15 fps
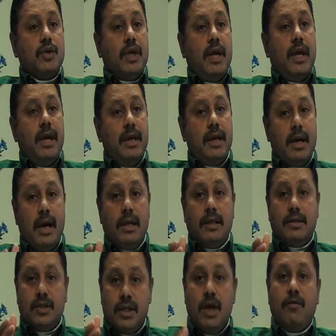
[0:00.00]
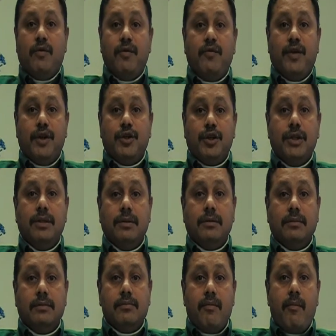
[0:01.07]
staying kind of self-efficient,
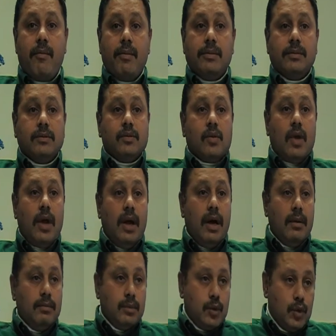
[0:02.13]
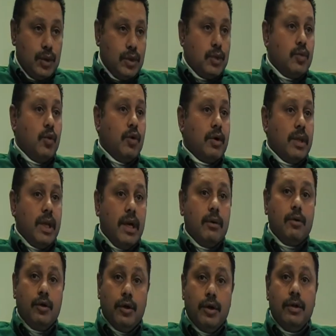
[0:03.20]
which is working
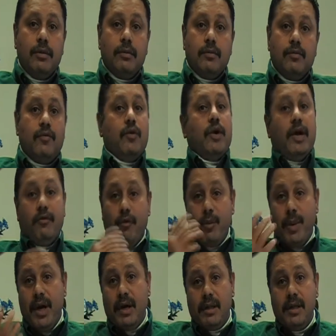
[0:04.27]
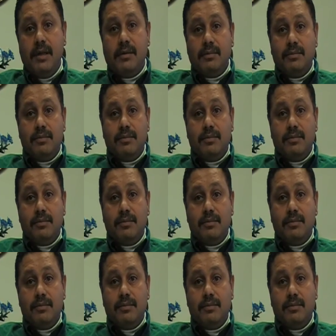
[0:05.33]
out good for everybody.